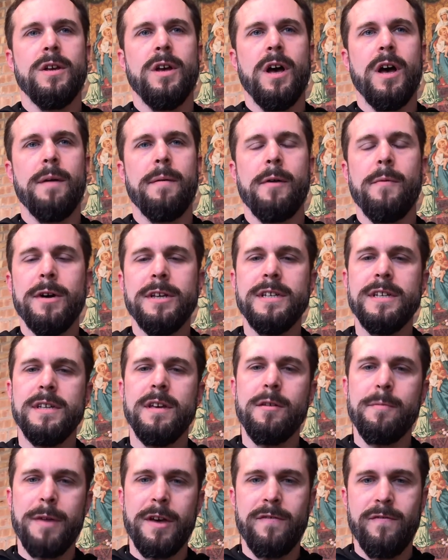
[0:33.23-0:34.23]
I want to say
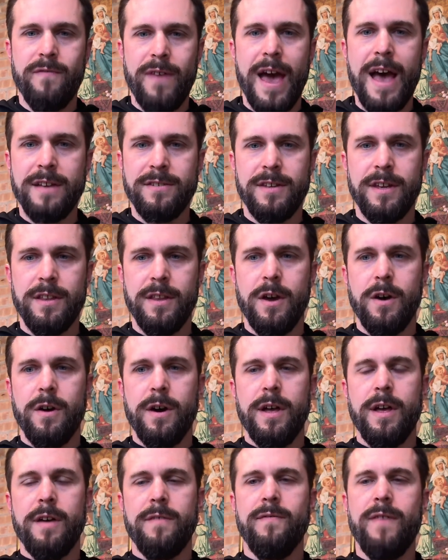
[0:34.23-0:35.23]
something about fasting, though.
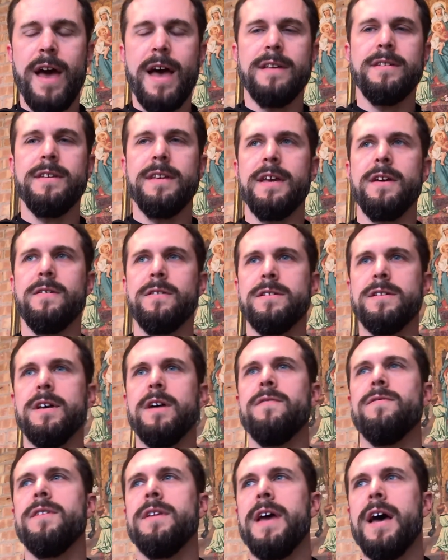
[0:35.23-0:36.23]
Fasting or
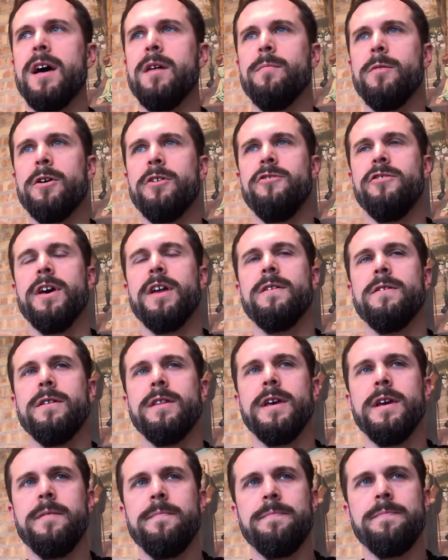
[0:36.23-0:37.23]
self denial, more
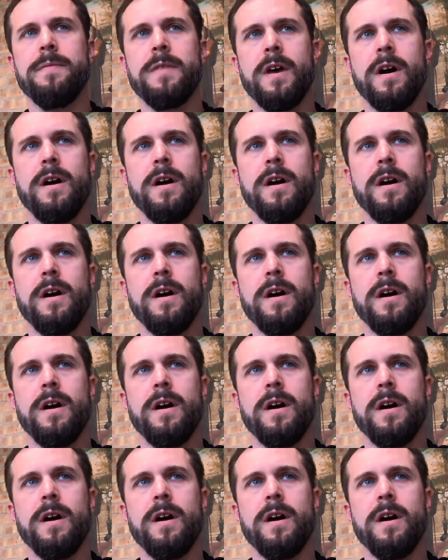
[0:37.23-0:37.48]
generally,